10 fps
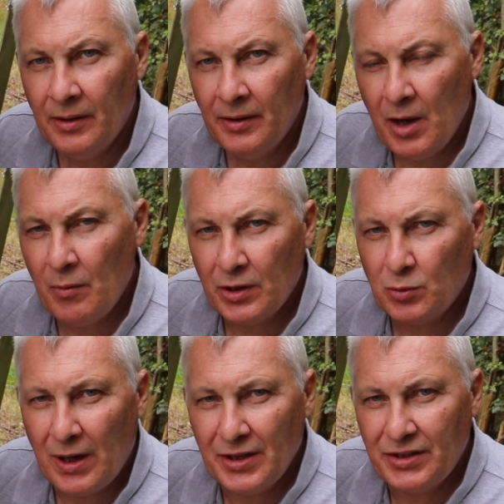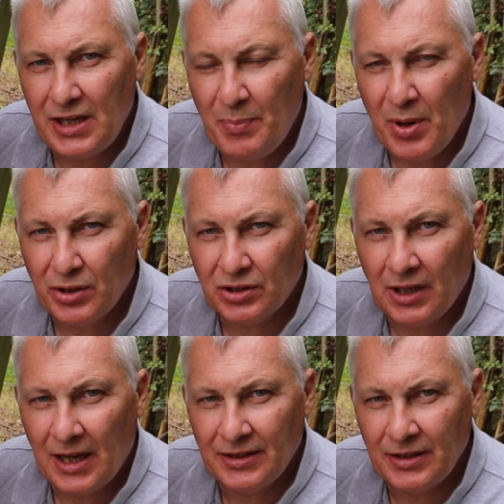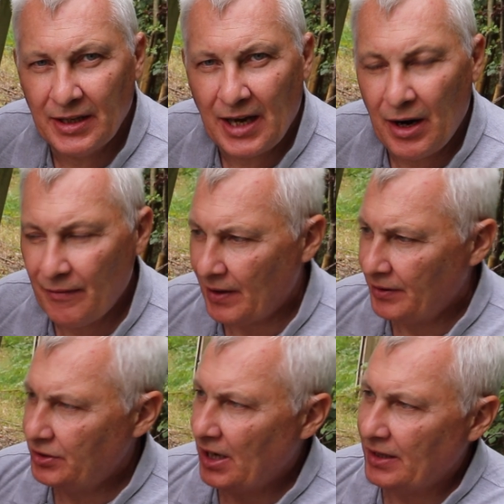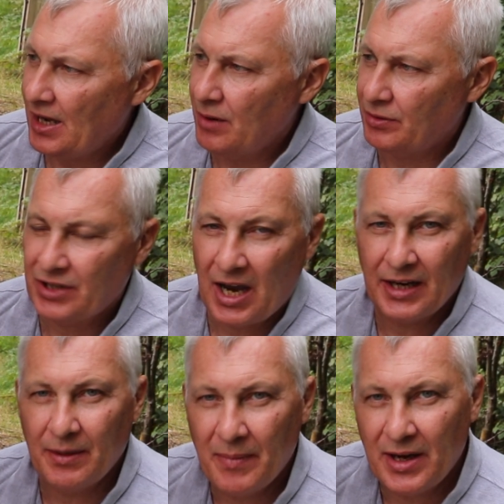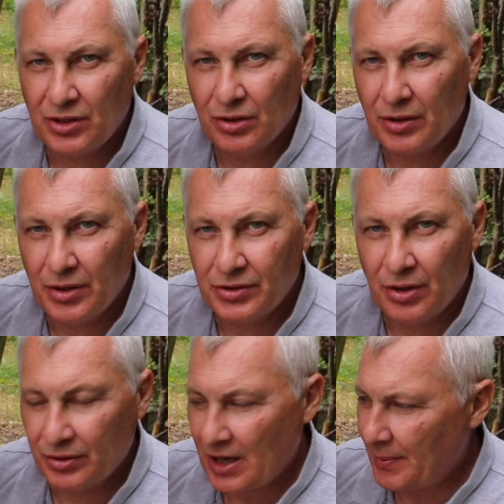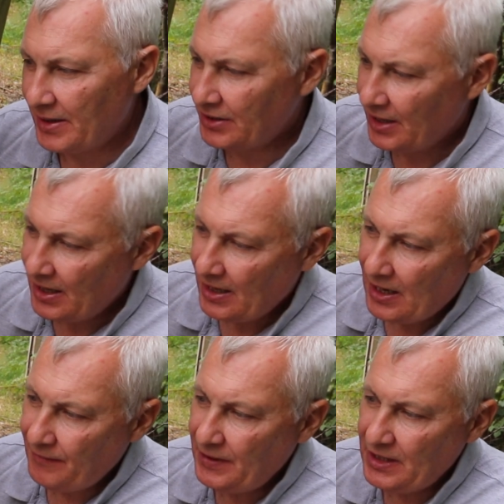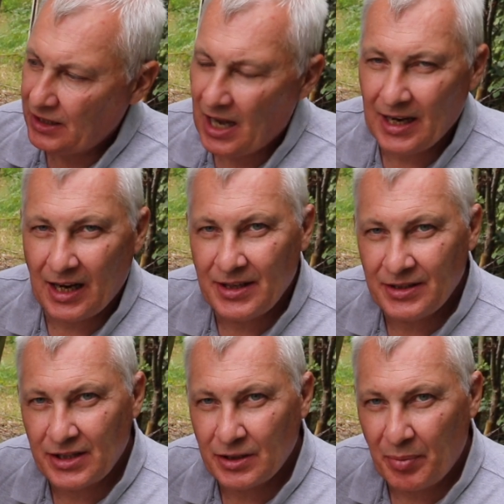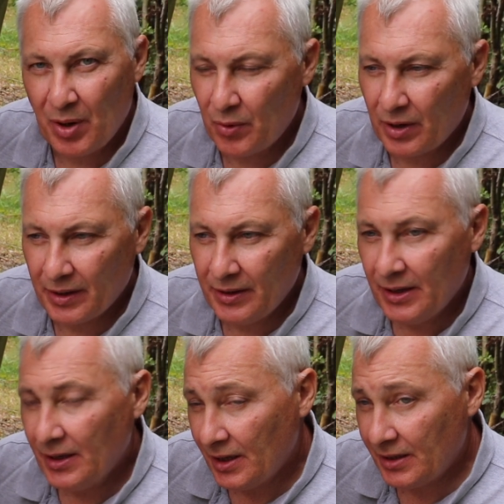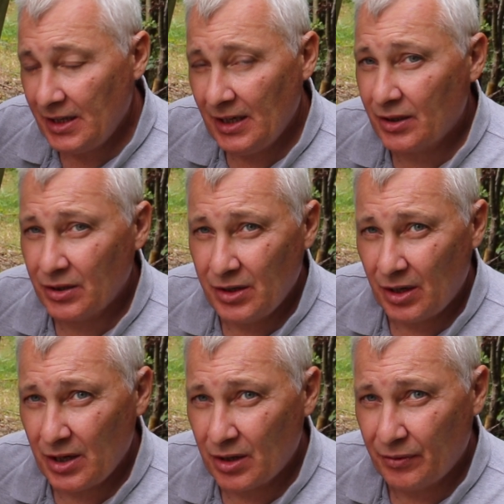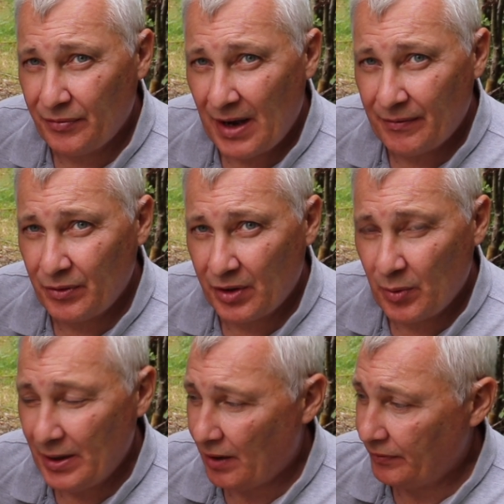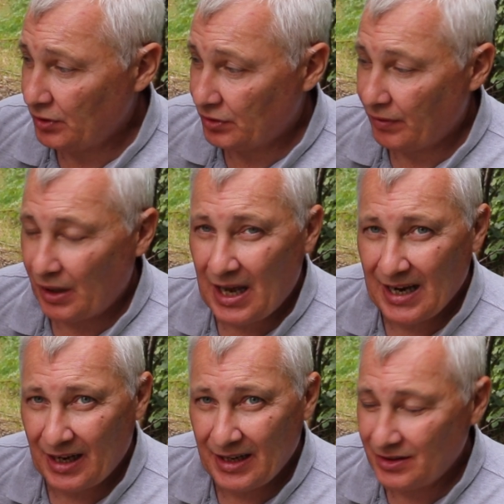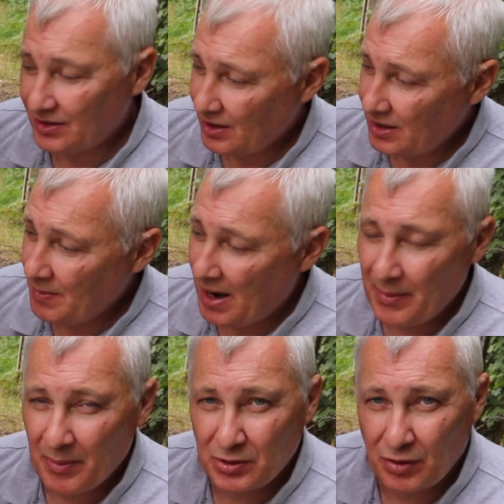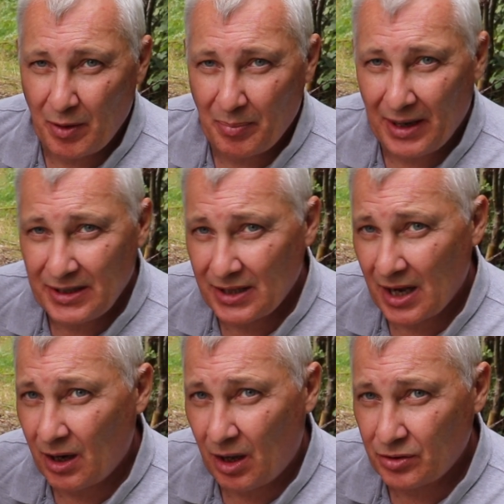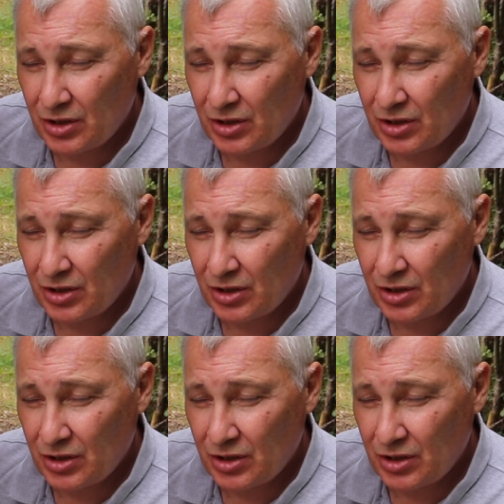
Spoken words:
Now, as well as depersonalising the caravan, check the outside and make sure there's no damage. If these light lenses are broken, a dealer could knock you a good 500 quid off just for a light lens, and you might be able to replace it a lot